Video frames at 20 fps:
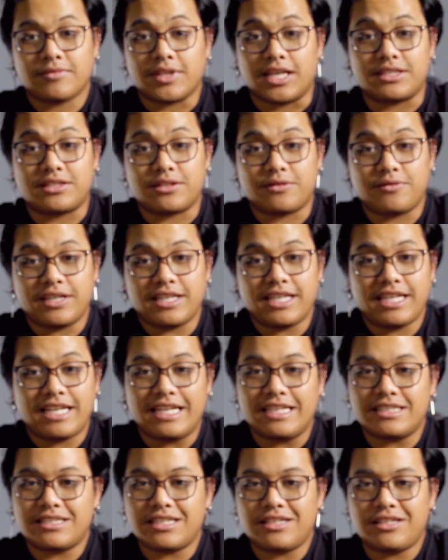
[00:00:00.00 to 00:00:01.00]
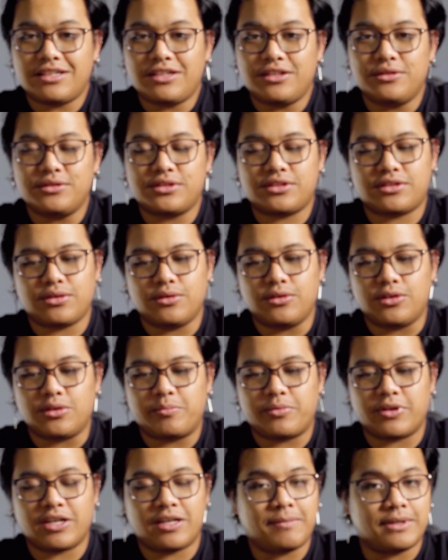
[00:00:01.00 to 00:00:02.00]
It's a really easy to use tool.
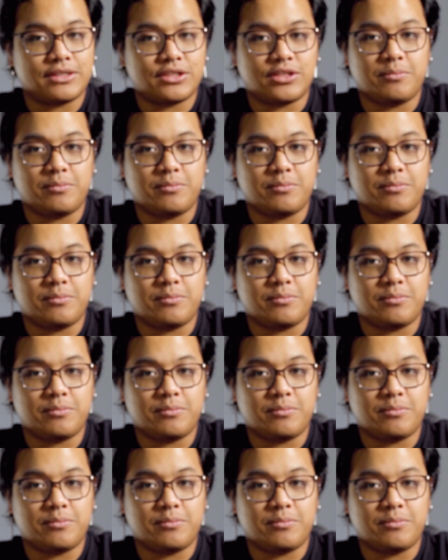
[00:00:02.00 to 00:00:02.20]
Pretty much